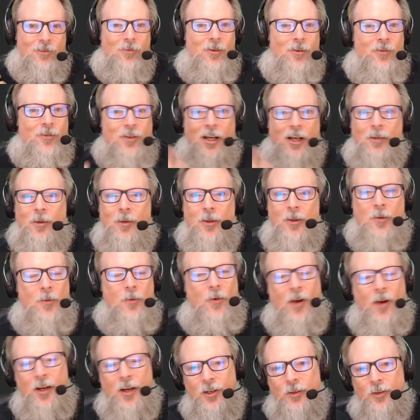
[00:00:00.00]
We've talked about this
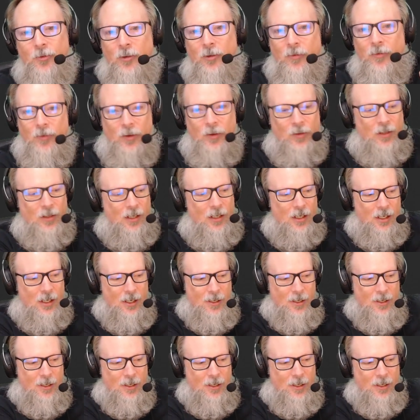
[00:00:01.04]
before. I just reviewed the